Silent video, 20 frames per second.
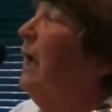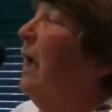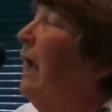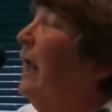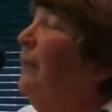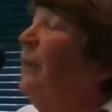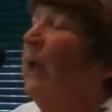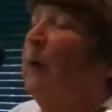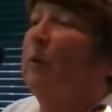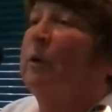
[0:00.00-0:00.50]

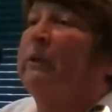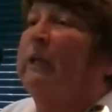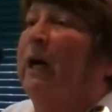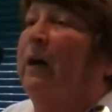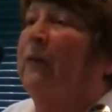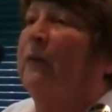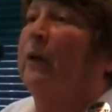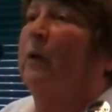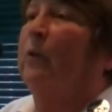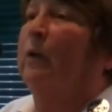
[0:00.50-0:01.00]
And they were
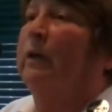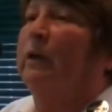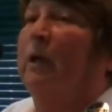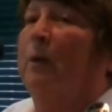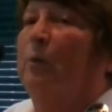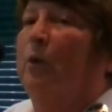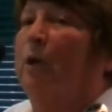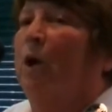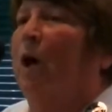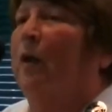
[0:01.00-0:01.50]
down there with
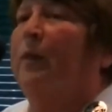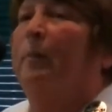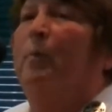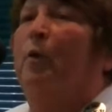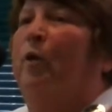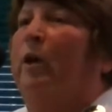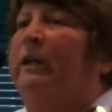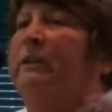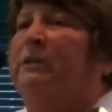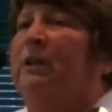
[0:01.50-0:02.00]
them when all the
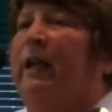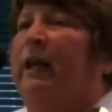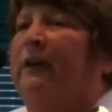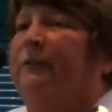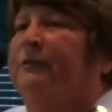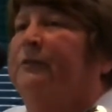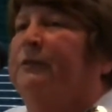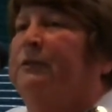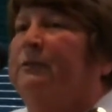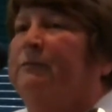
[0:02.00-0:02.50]
boys
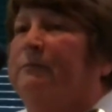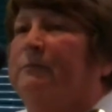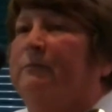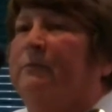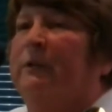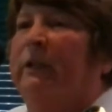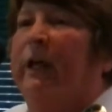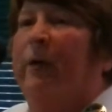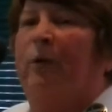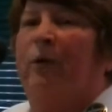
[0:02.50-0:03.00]
left,
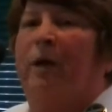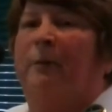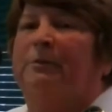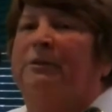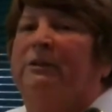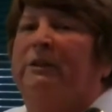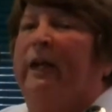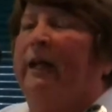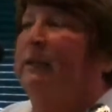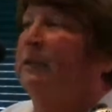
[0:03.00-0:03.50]
and they were
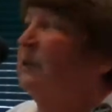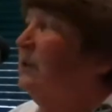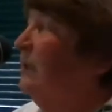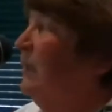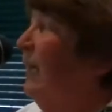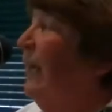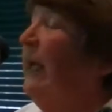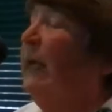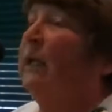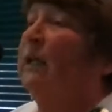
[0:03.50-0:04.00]
upset,
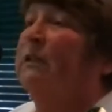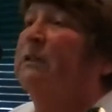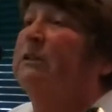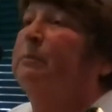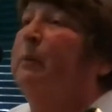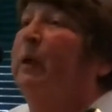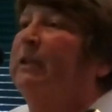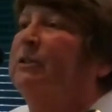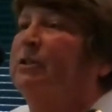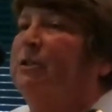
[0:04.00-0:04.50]
Ina
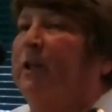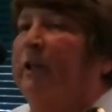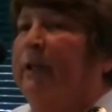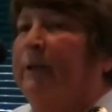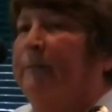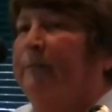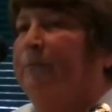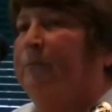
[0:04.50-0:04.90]
especially.